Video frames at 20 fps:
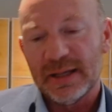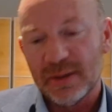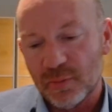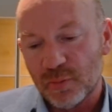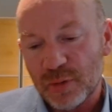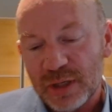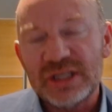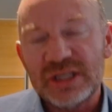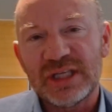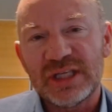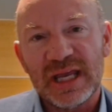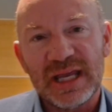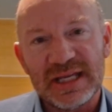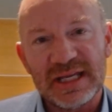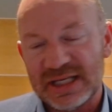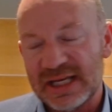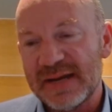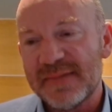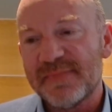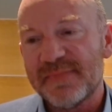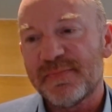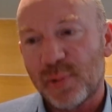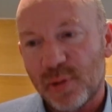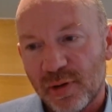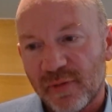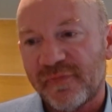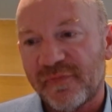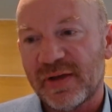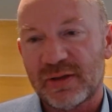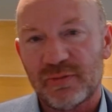we say is an
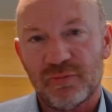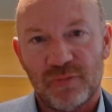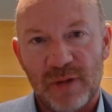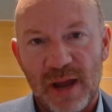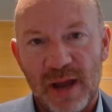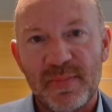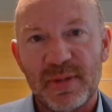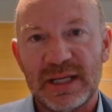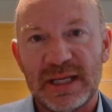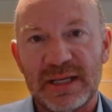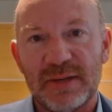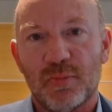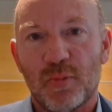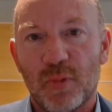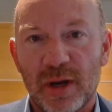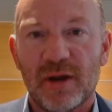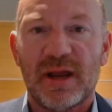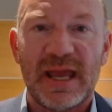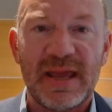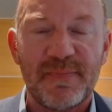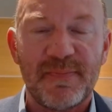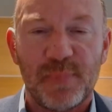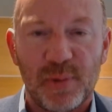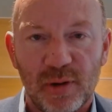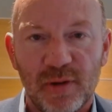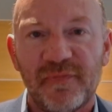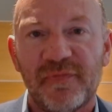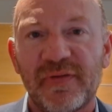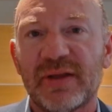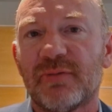imperfect remedy where a
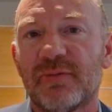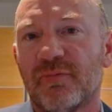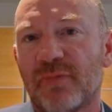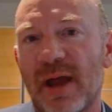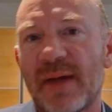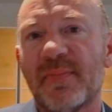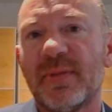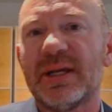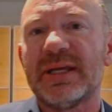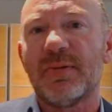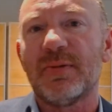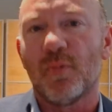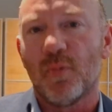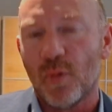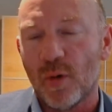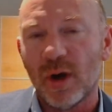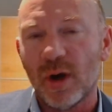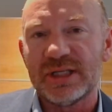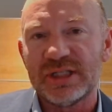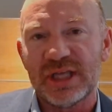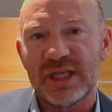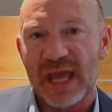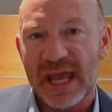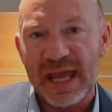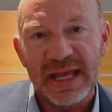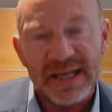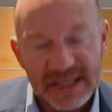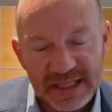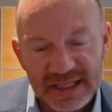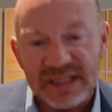perfect remedy was
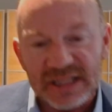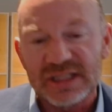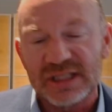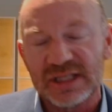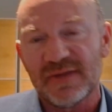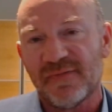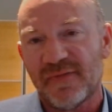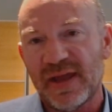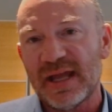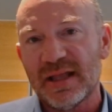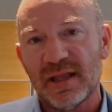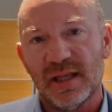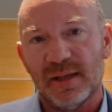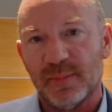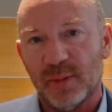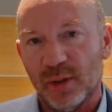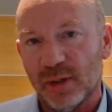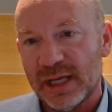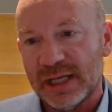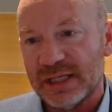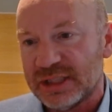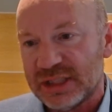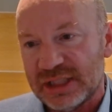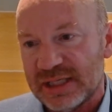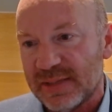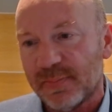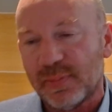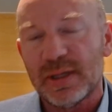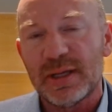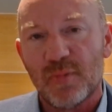and is available and
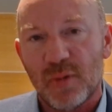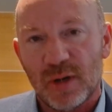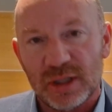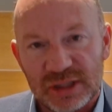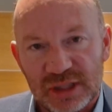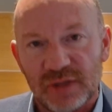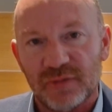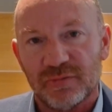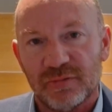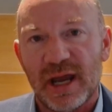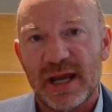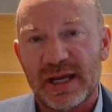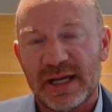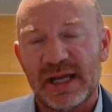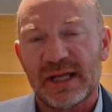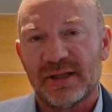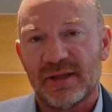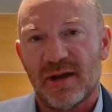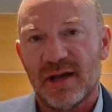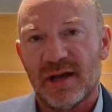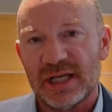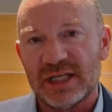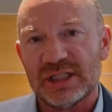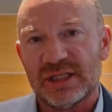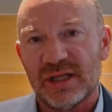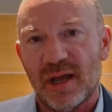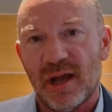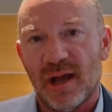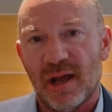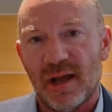simply wasn't
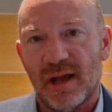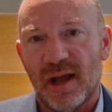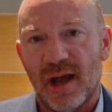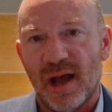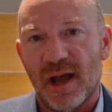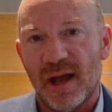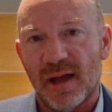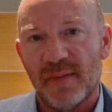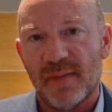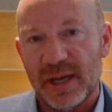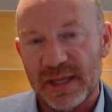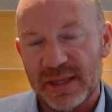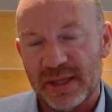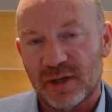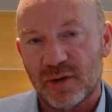recognized by